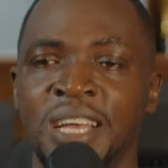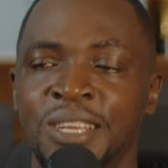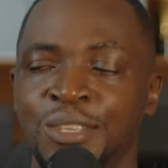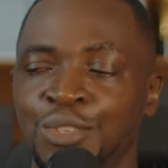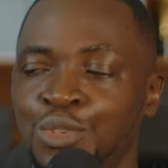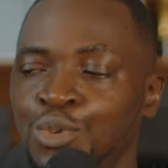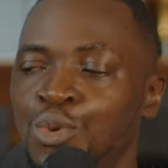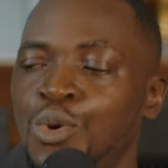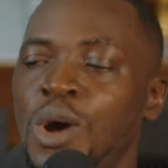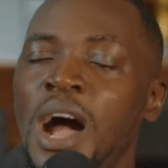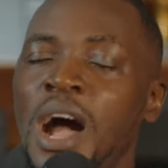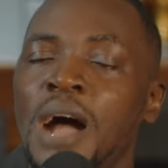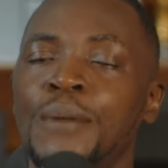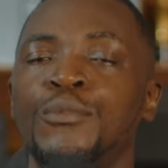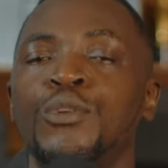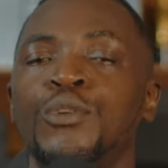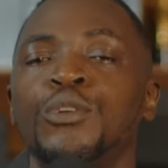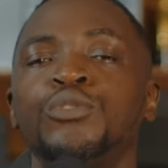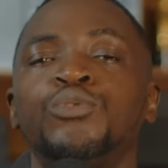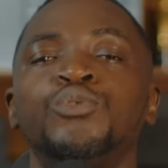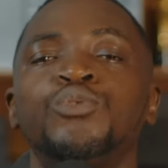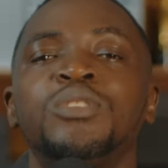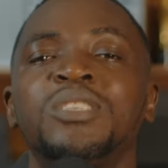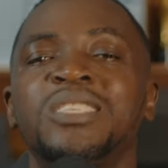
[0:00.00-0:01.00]
So I'm
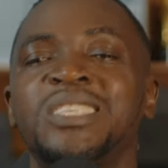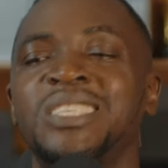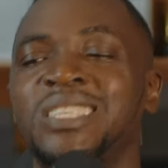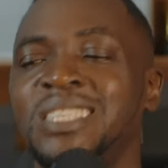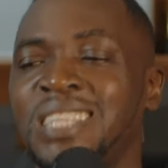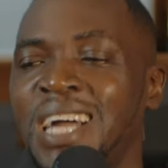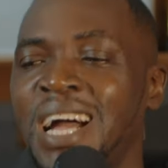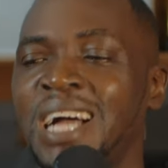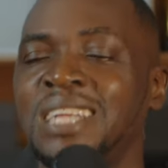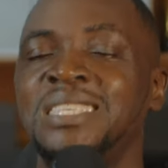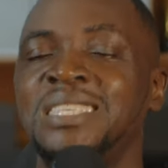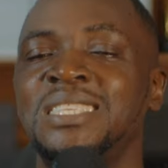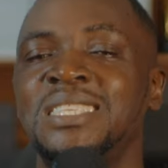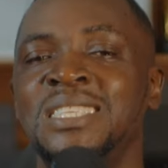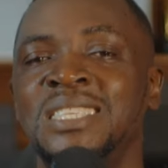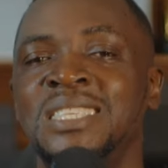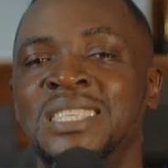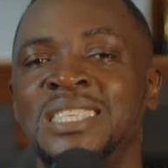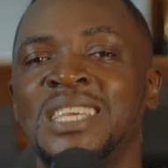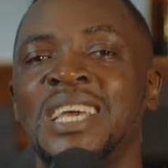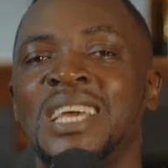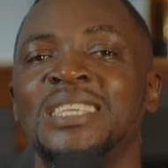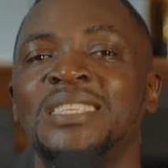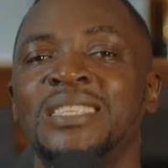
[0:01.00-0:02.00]
going to start
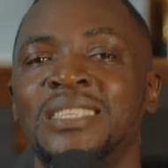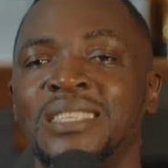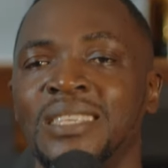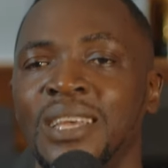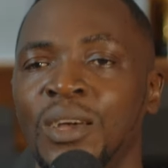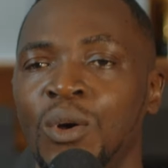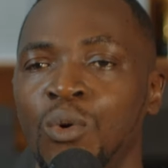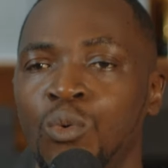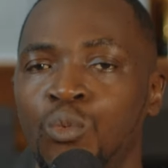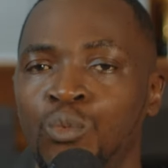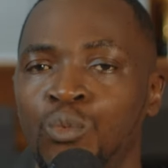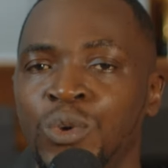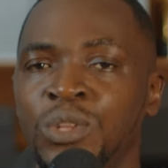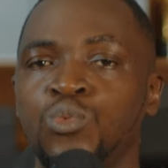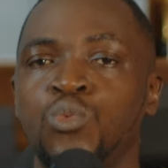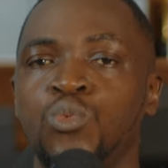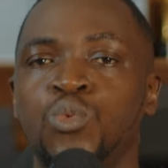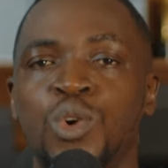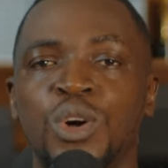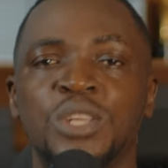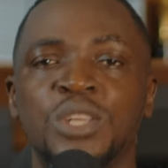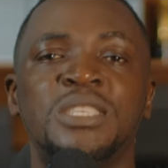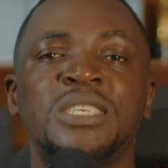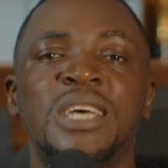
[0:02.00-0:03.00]
just with
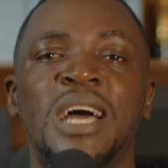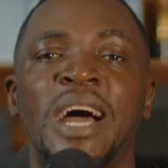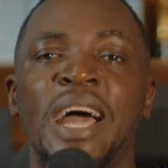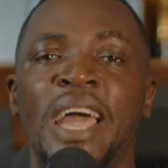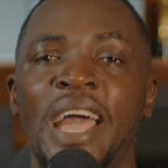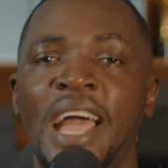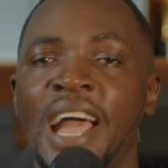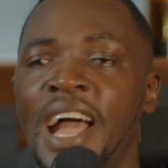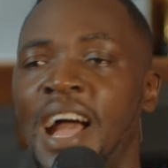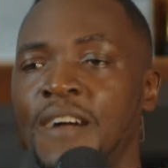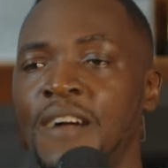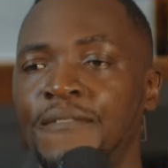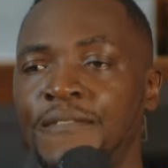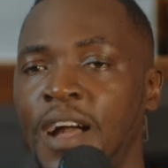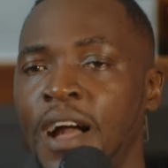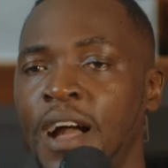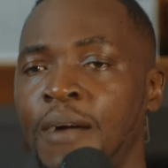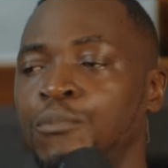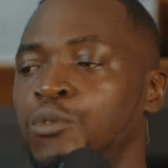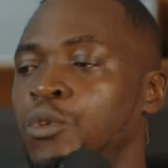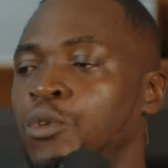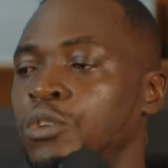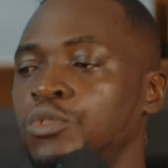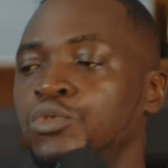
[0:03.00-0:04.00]
what I have.
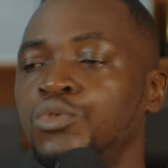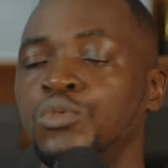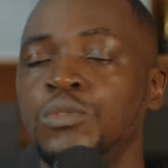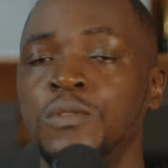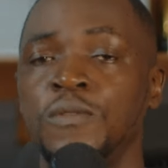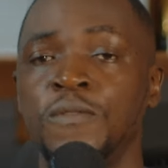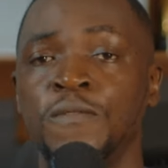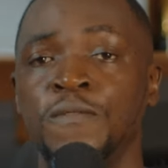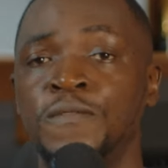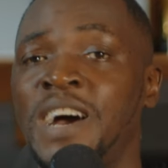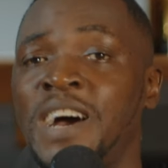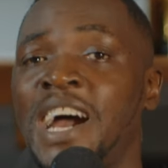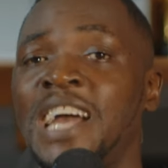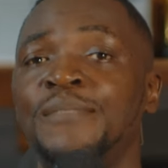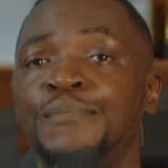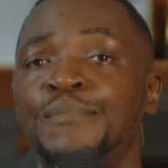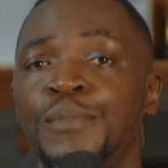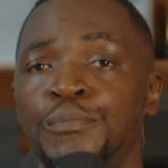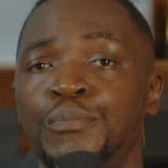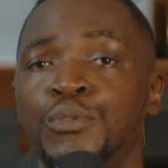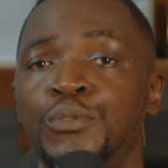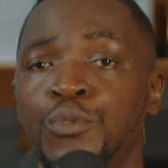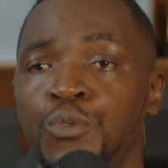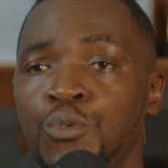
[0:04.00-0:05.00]
I'm going to invite
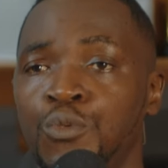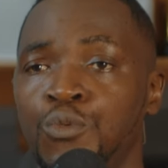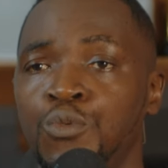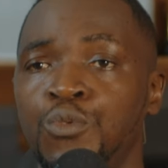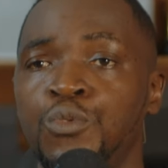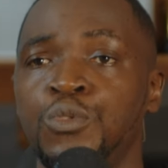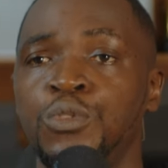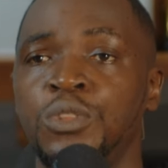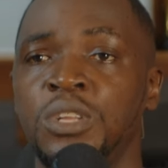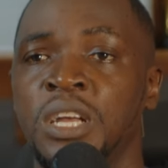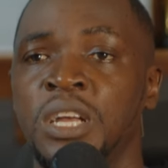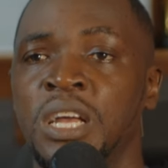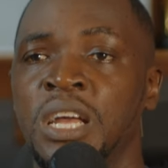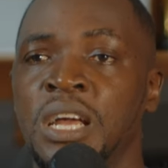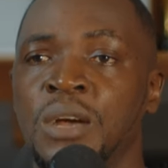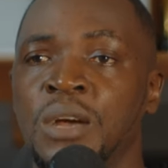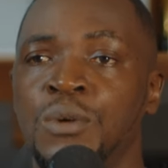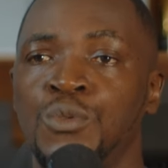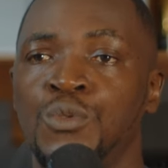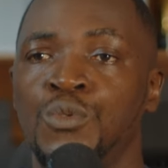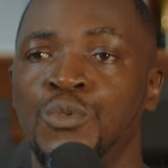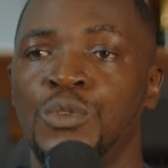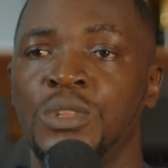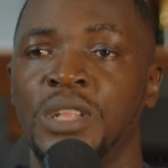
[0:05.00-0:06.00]
people who would,
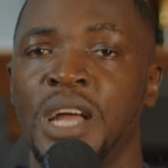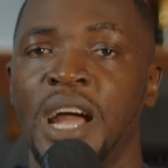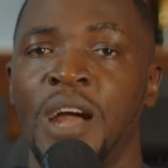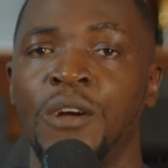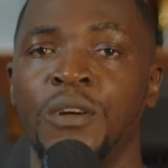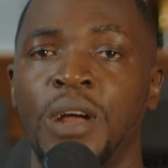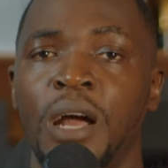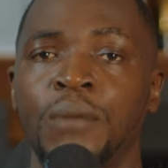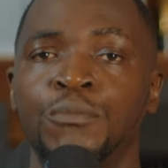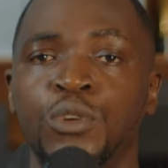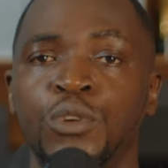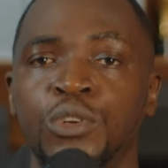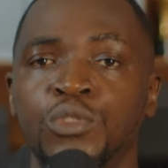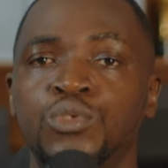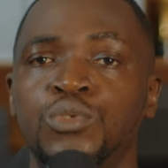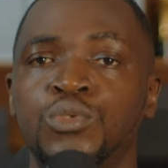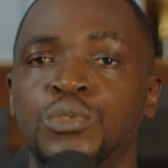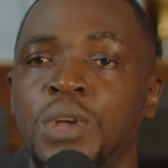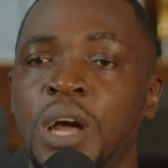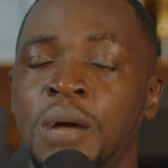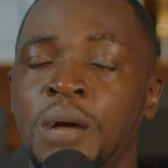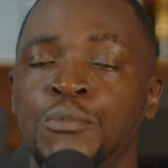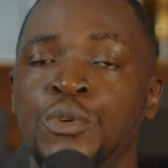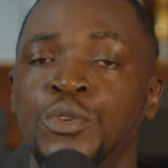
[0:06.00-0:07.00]
who would I, I'm going
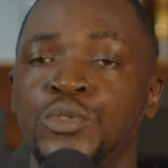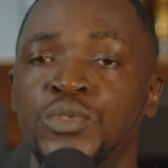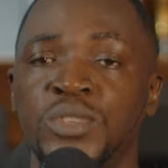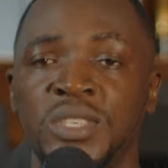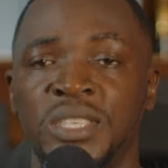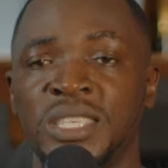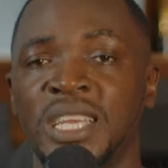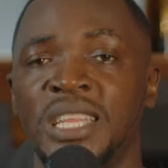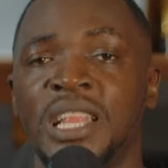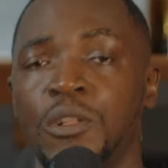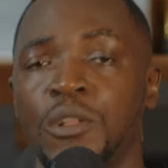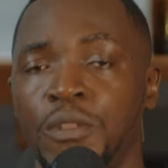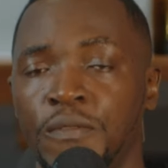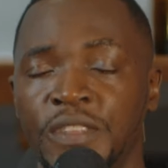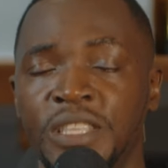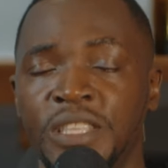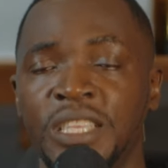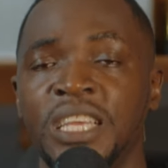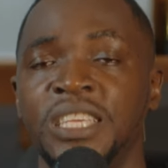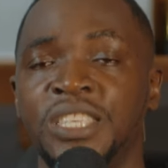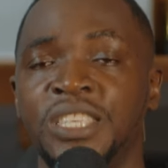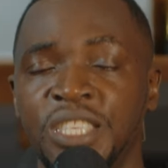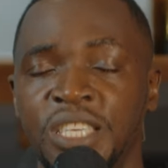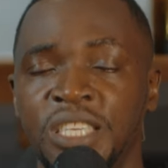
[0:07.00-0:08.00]
to I'm going to send an
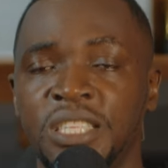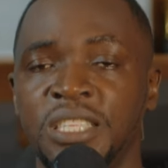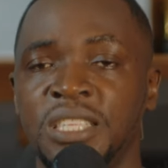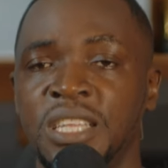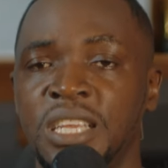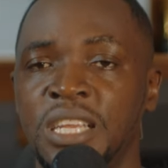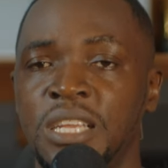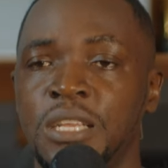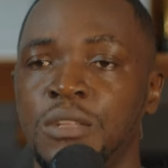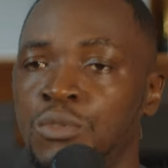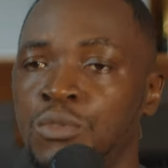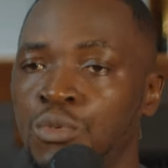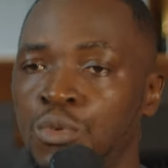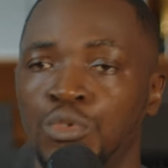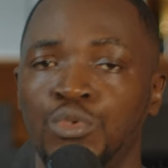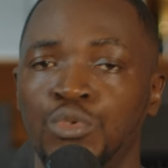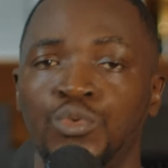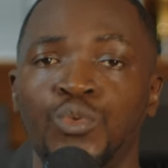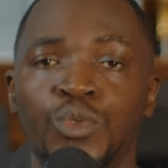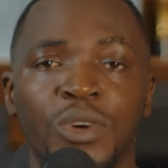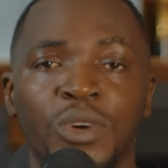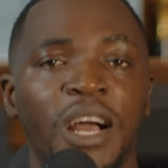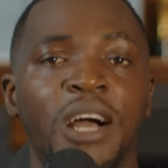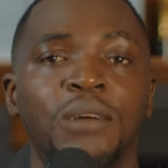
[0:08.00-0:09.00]
invitation.
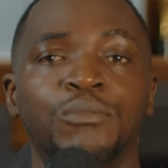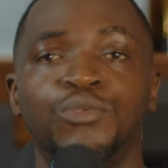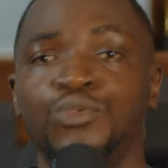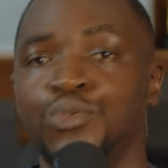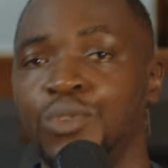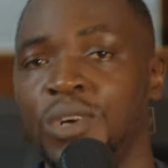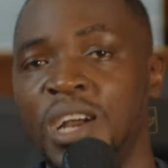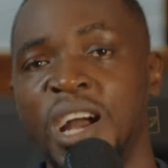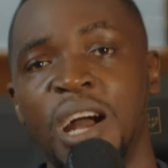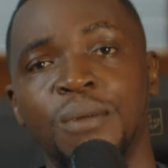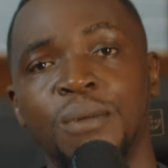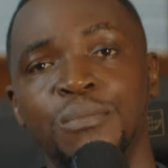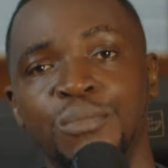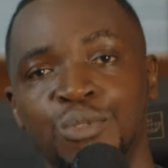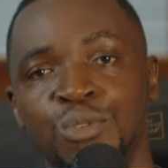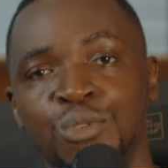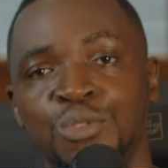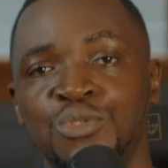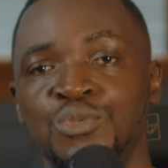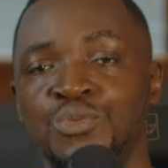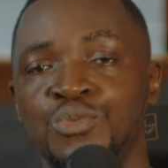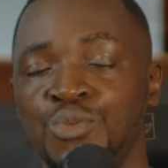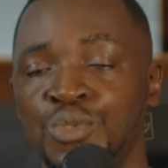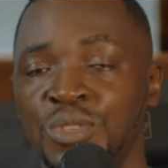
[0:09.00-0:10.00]
Those who will come should come.
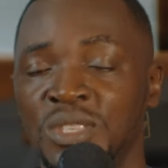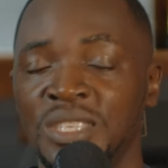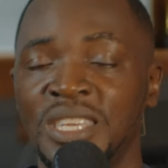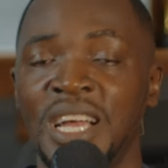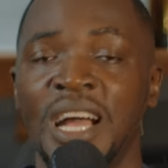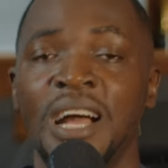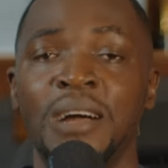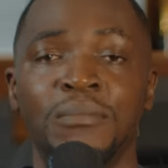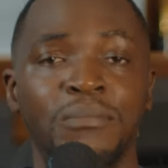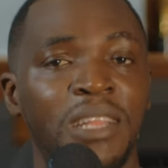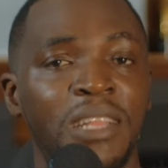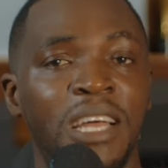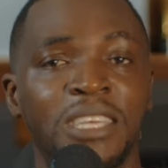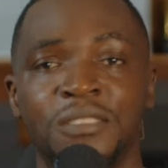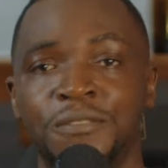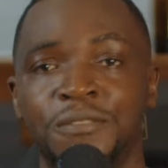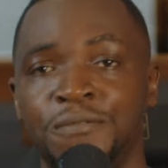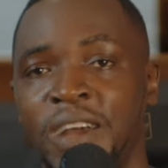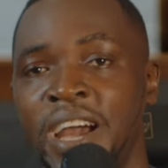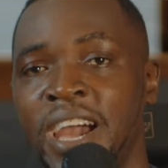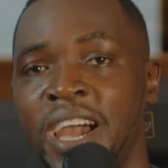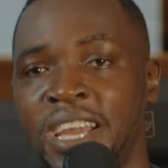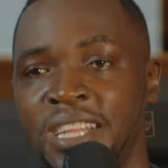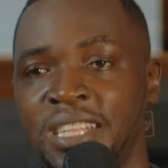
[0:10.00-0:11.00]
Those who won't come, that's
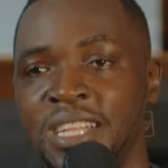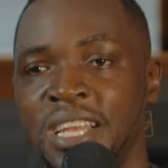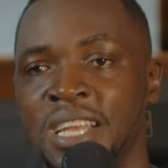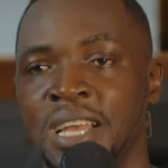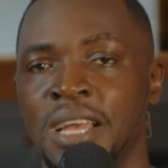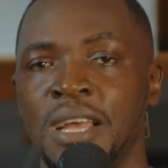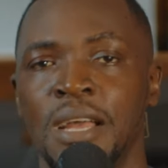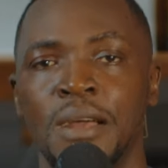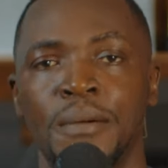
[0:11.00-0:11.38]
fine.